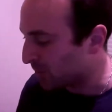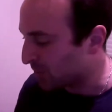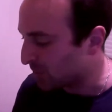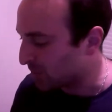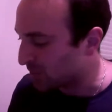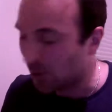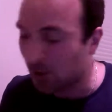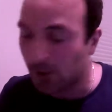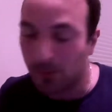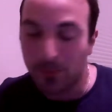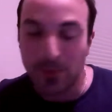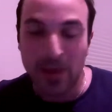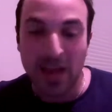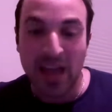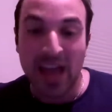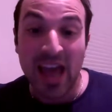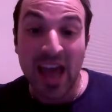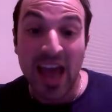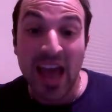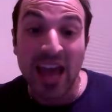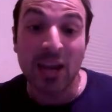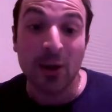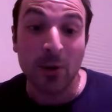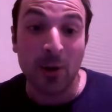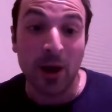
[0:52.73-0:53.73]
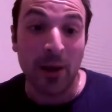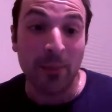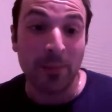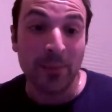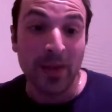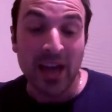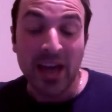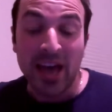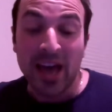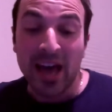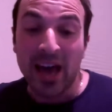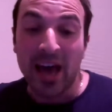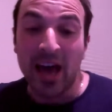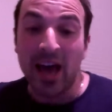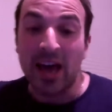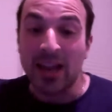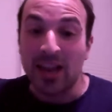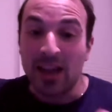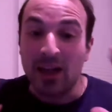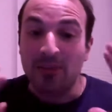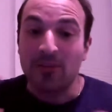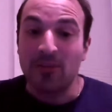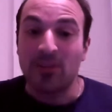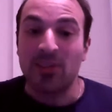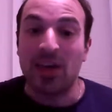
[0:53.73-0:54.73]
So anyway,
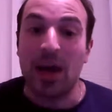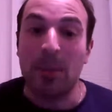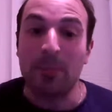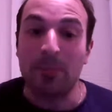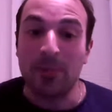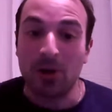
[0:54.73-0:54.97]
enough of that.